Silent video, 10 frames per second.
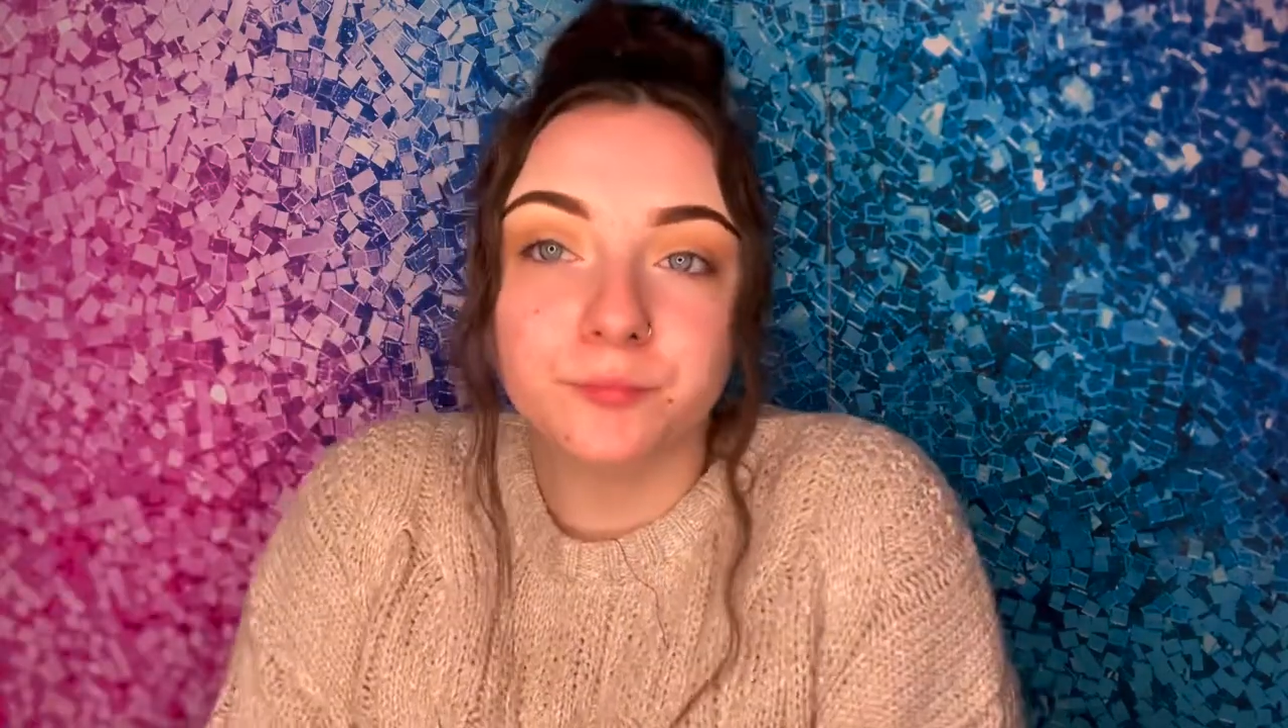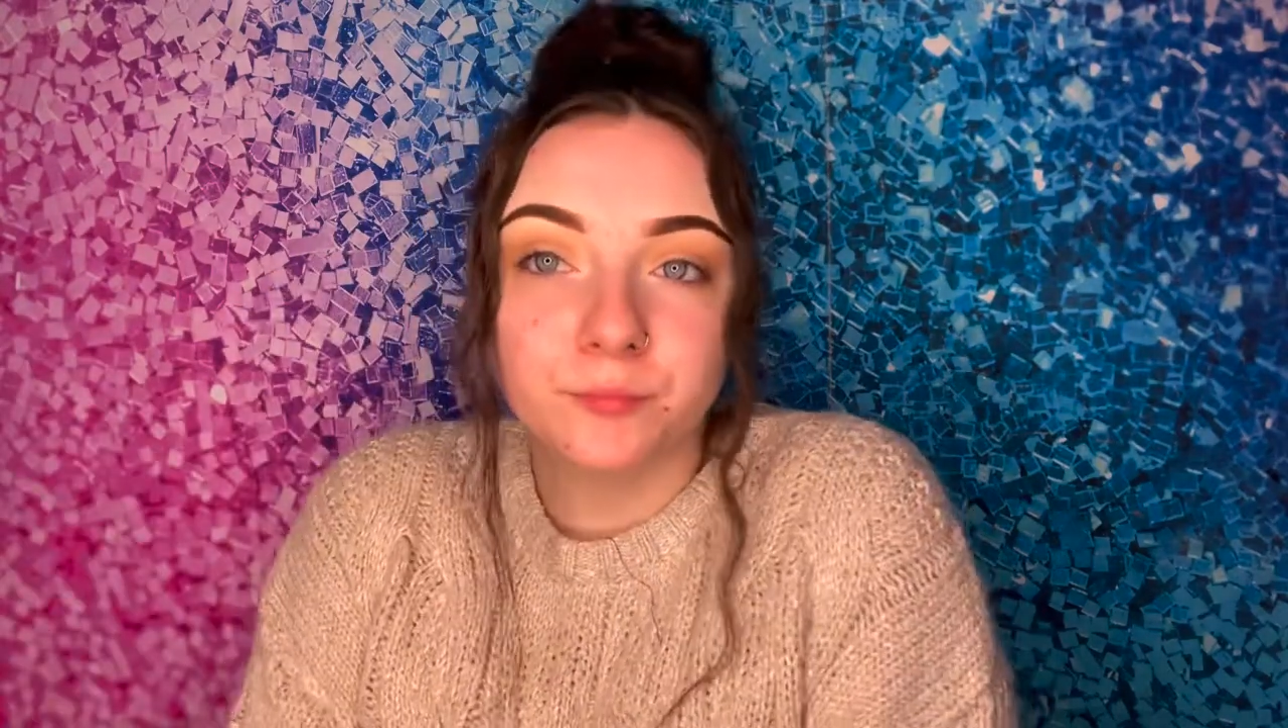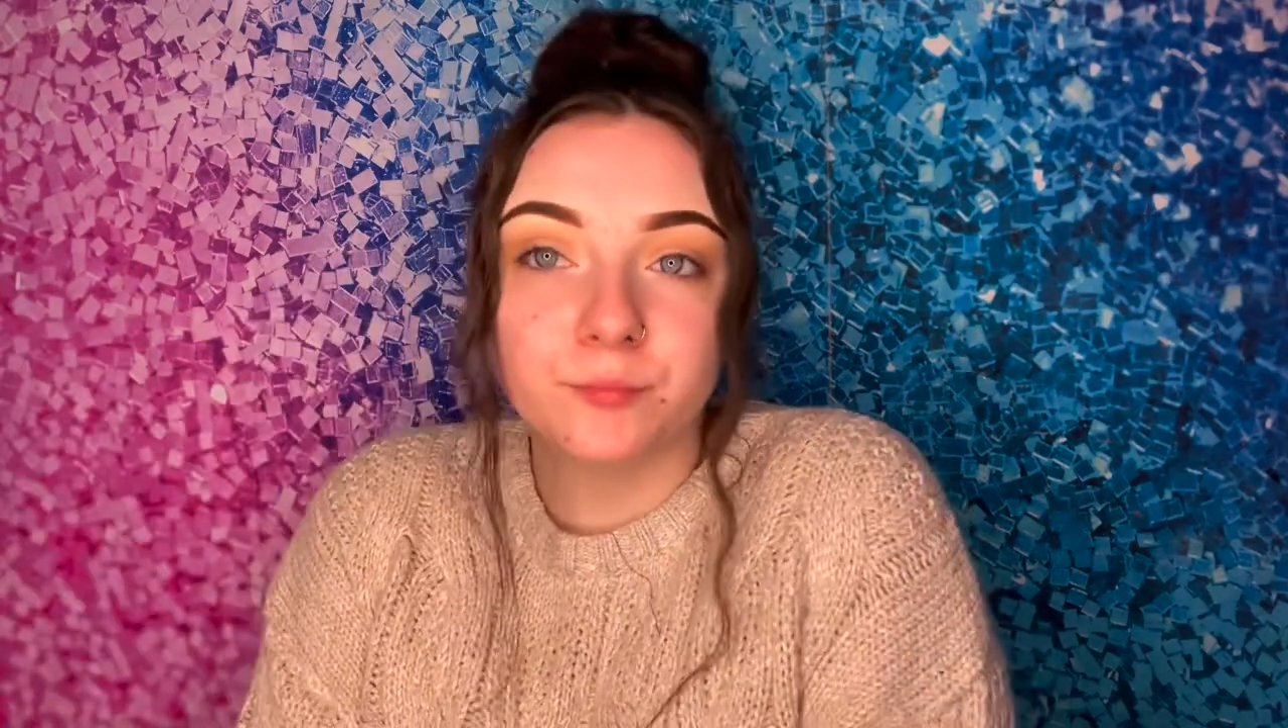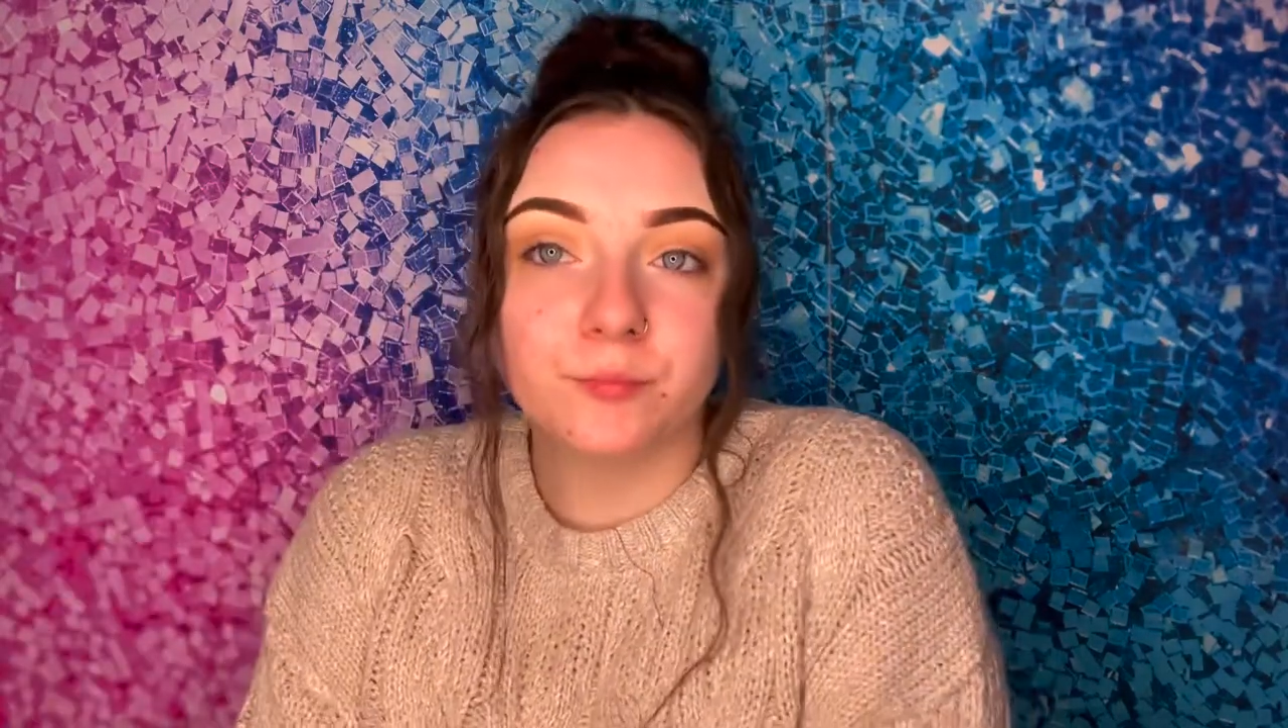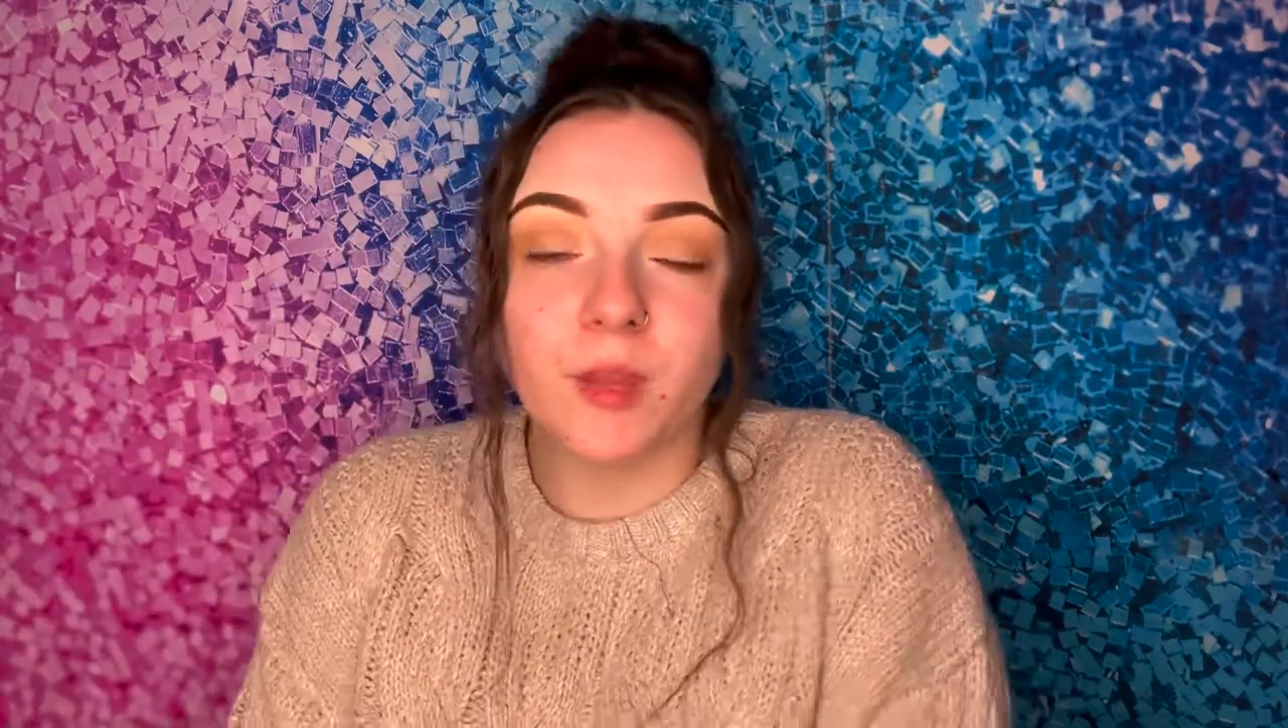
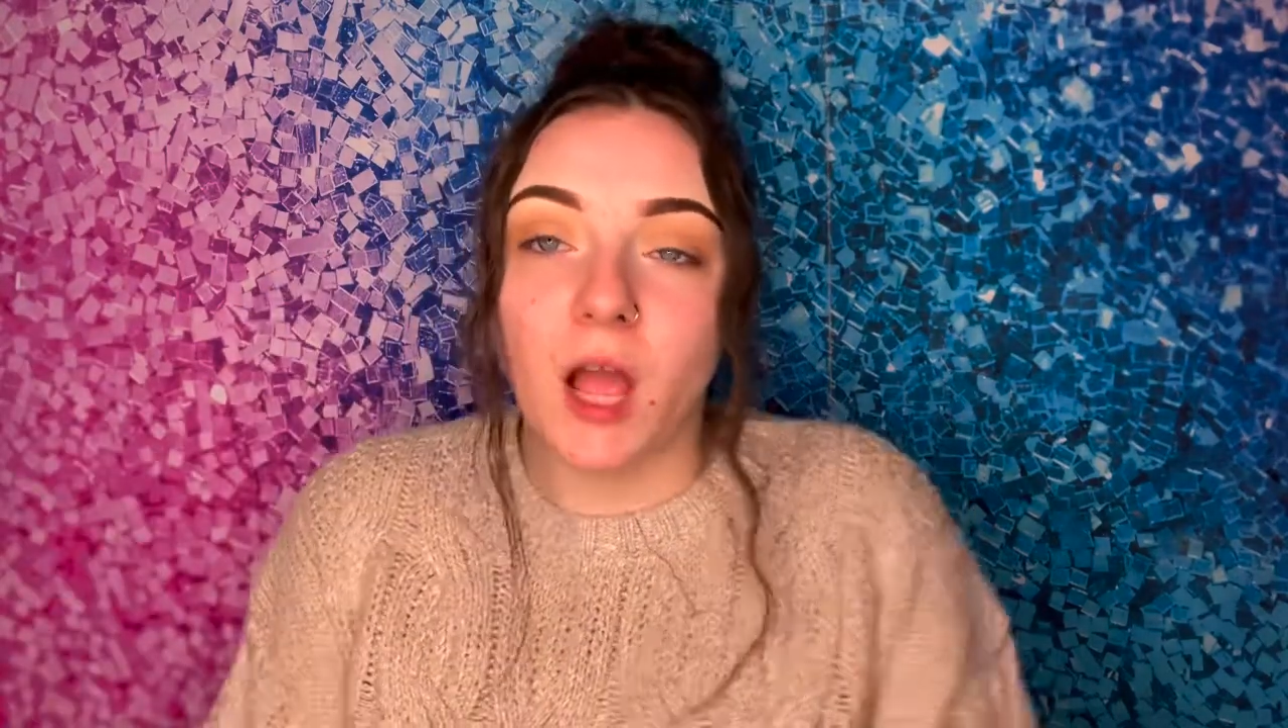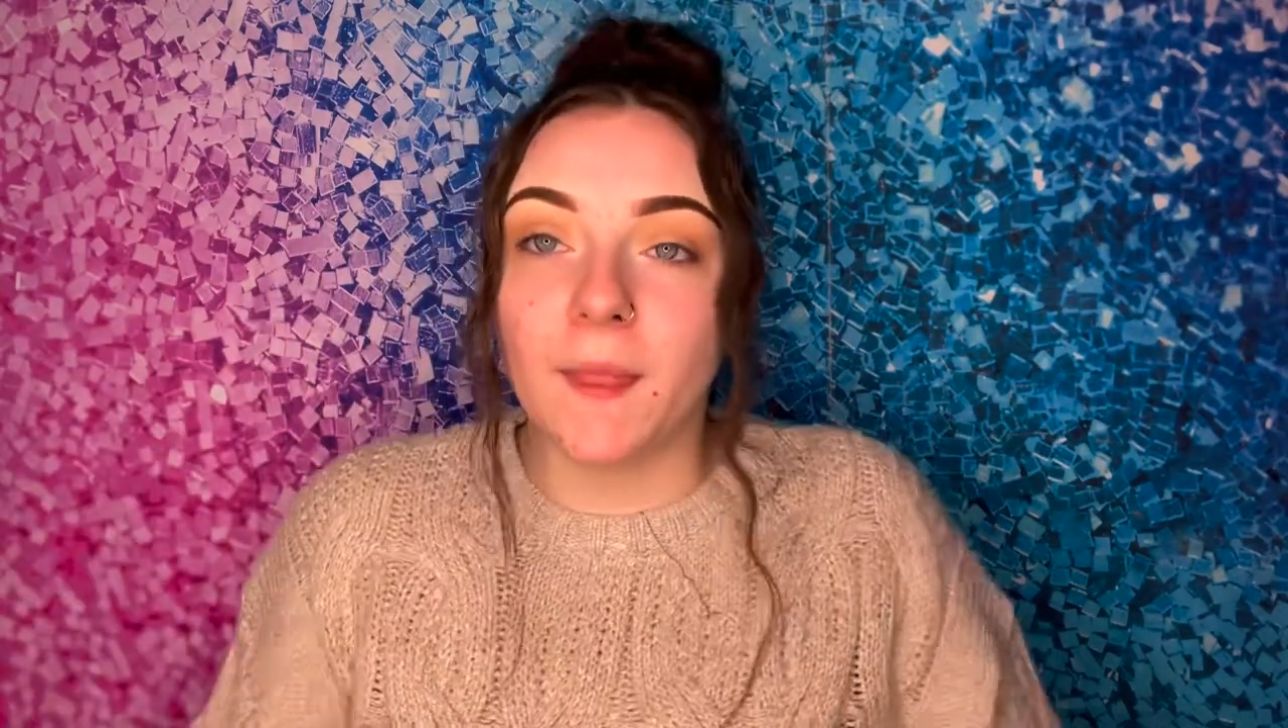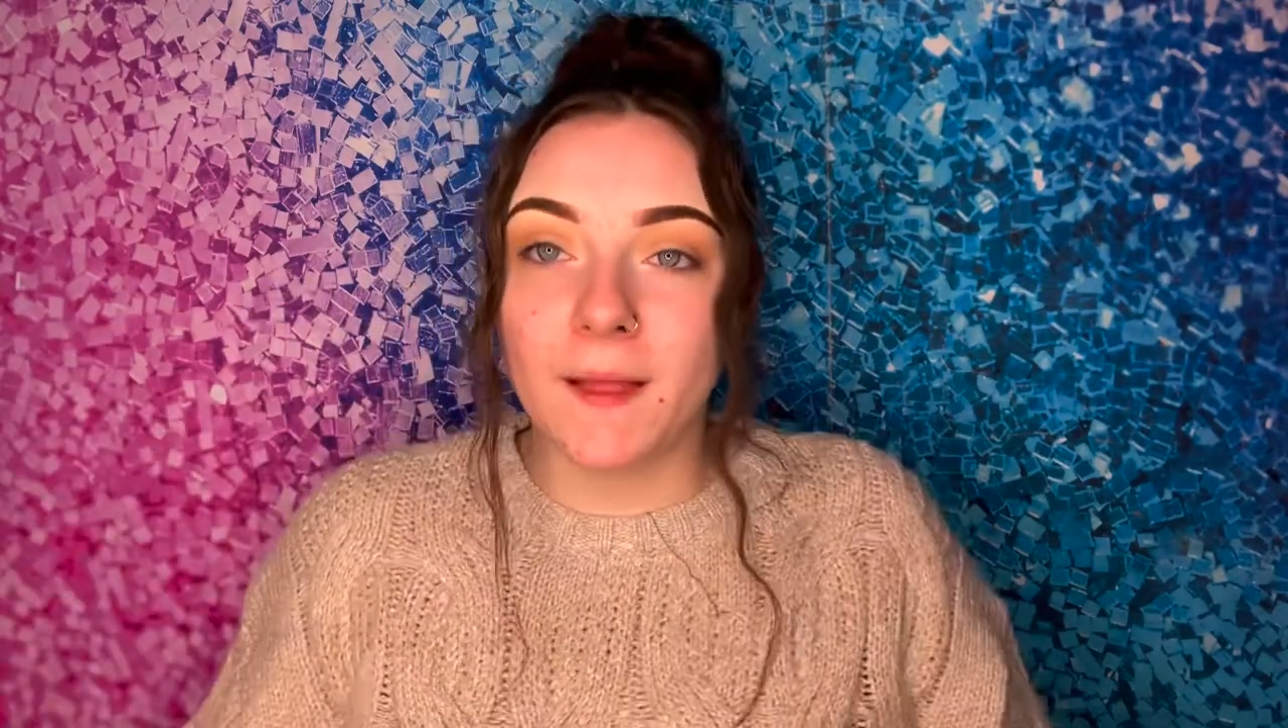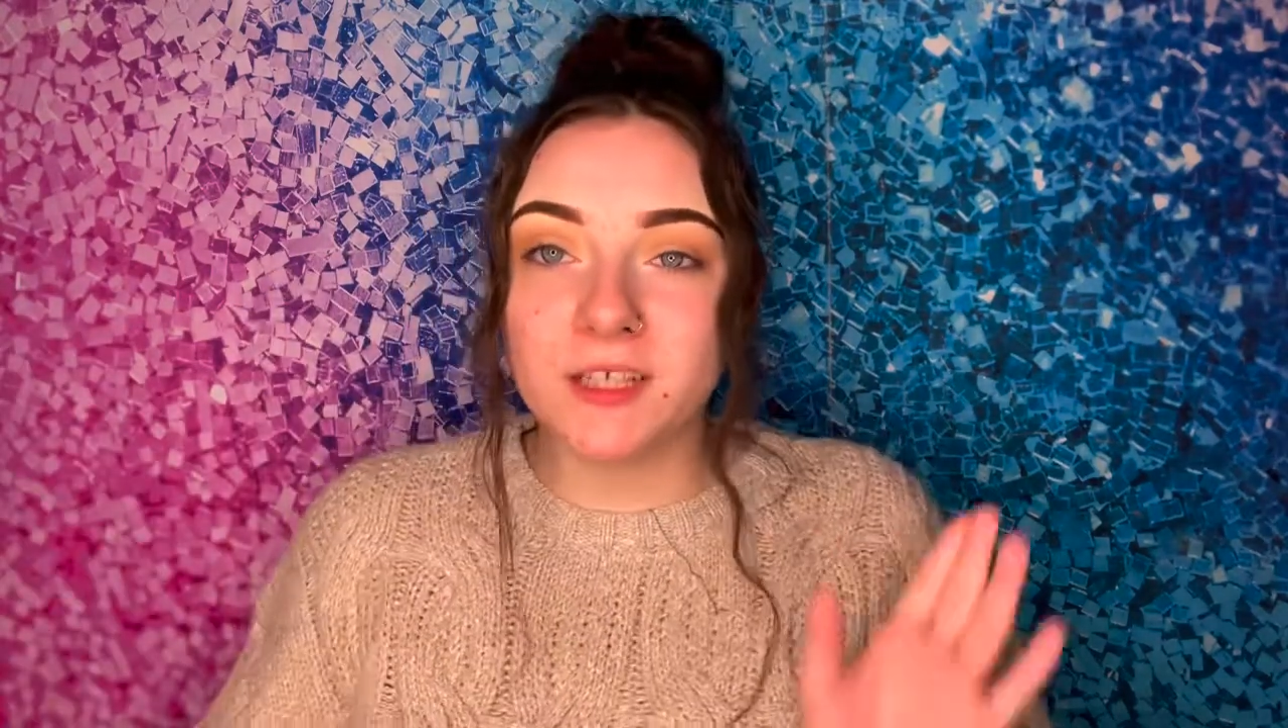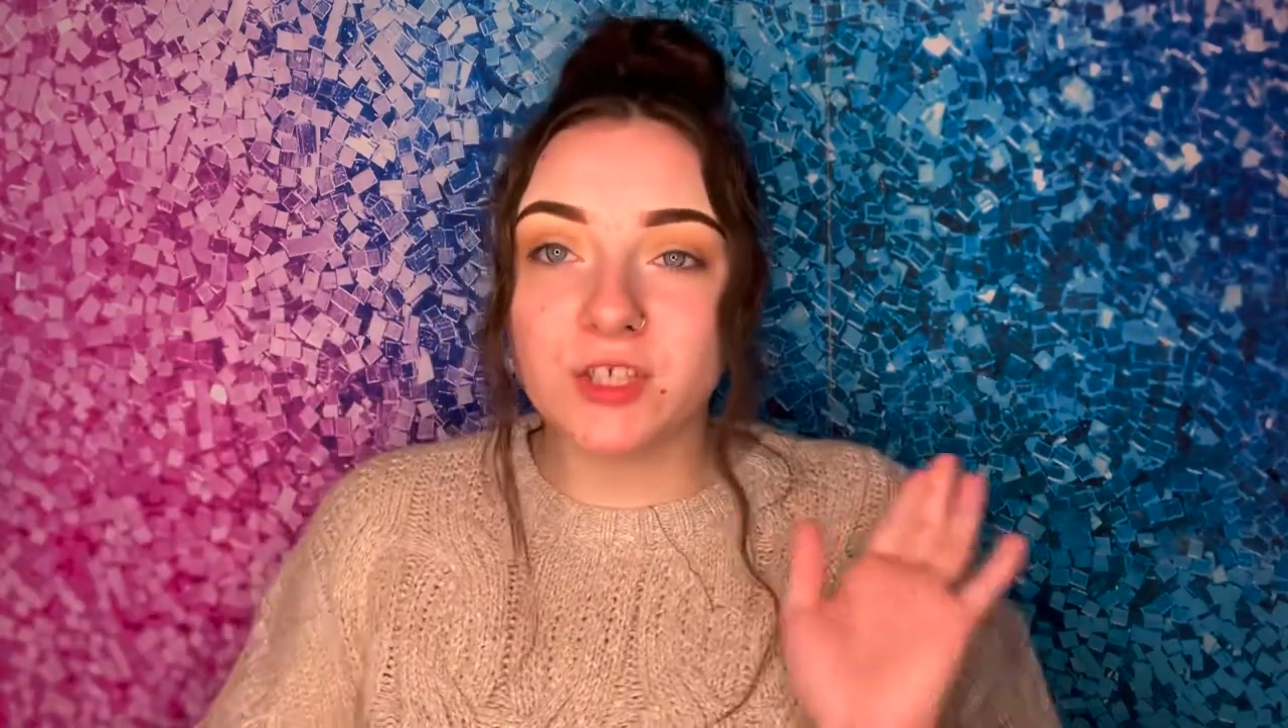Yeah, and that's